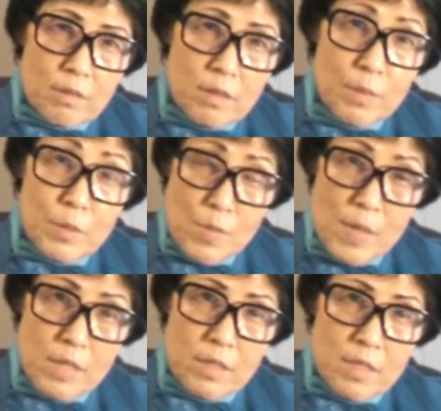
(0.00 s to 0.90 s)

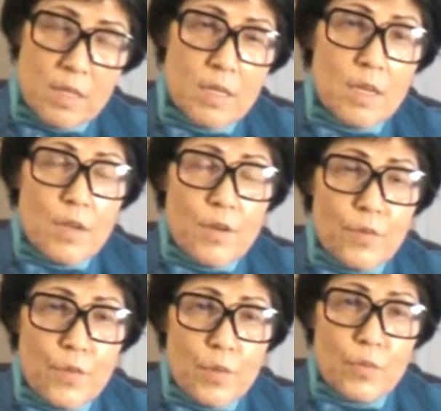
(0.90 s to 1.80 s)
abnormality
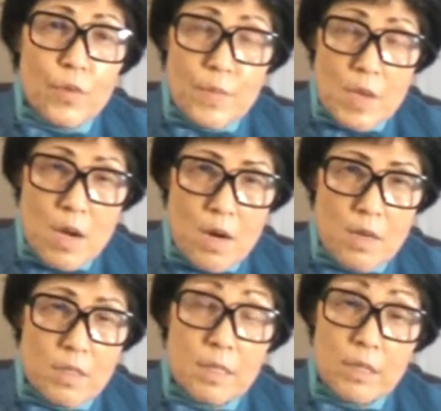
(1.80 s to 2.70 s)
from the
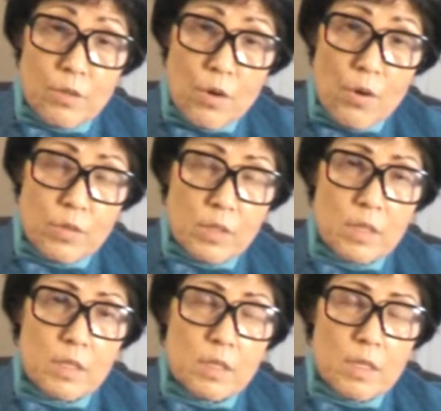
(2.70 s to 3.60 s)
heart can cause
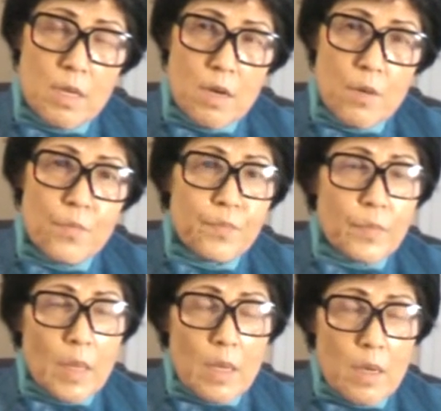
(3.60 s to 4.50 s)
this
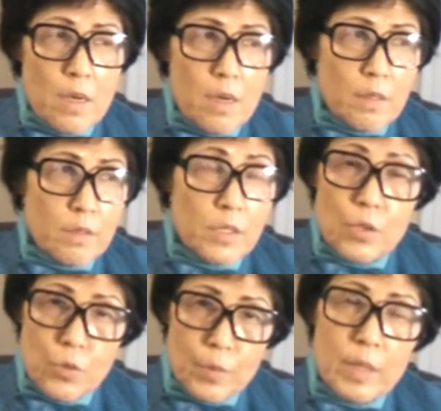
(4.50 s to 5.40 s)

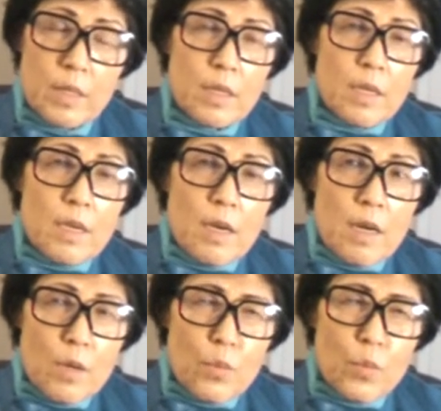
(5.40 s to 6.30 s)
syncope.
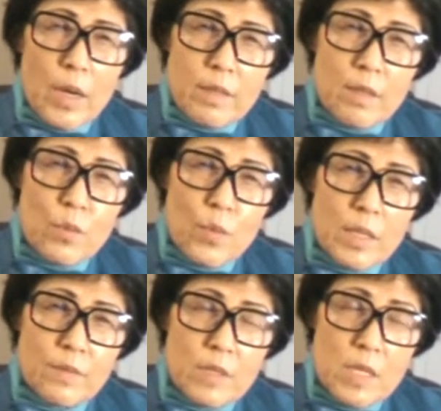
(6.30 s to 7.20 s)
I think
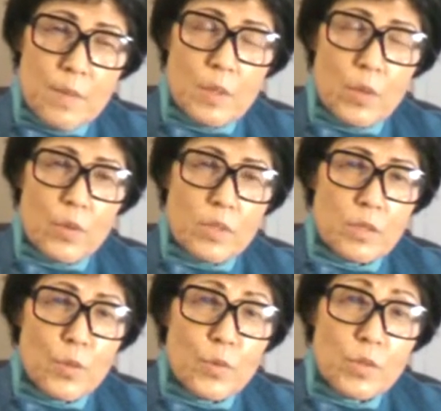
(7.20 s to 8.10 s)
one of the typical
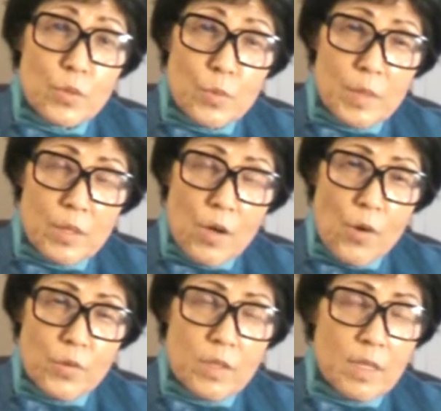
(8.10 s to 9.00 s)
is used to be
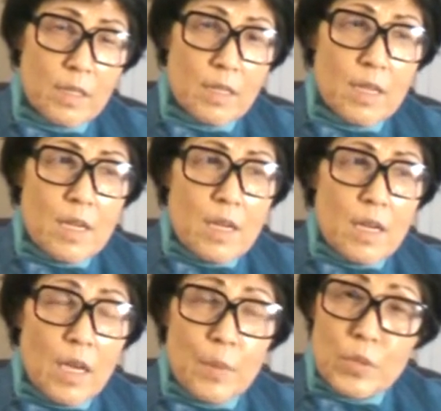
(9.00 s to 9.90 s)
caused like
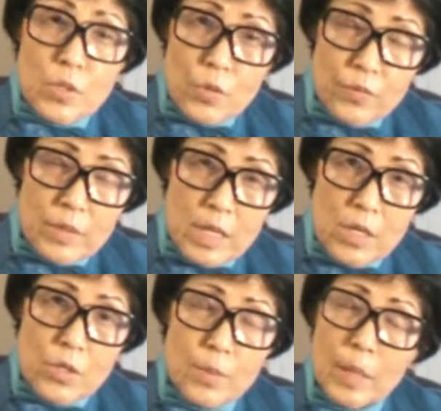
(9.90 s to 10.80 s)
a hypertrophic
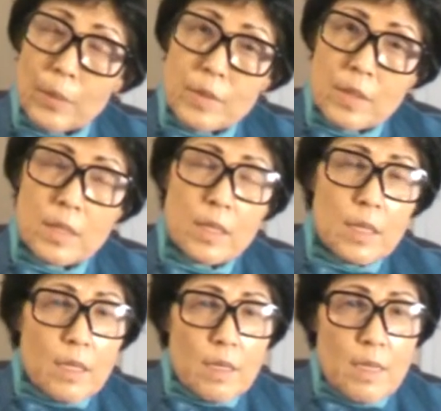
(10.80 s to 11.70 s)
cardiomyopathy.
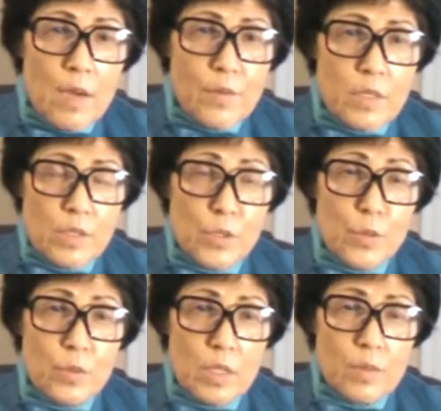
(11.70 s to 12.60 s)
Now there's a
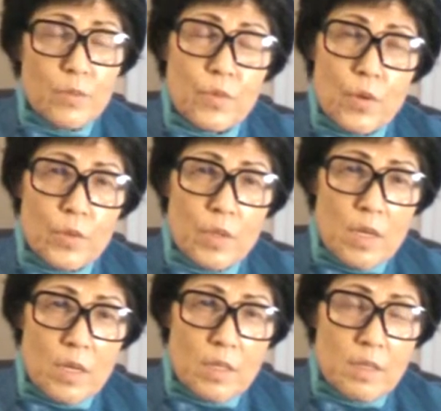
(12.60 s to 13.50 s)
new term for
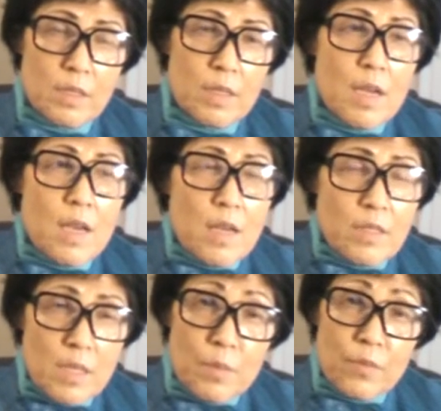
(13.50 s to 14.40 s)
it's a
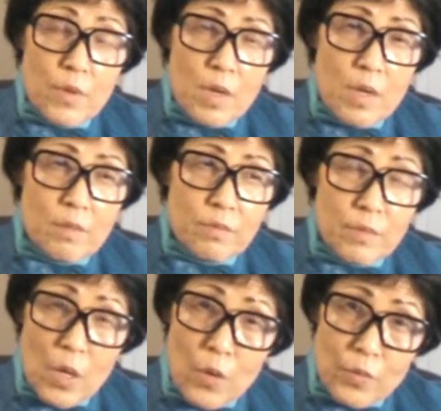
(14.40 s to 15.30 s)

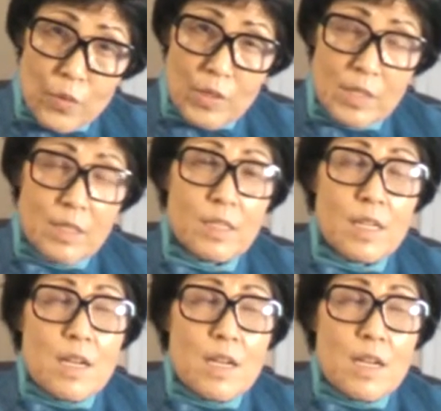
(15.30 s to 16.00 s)
subvalvular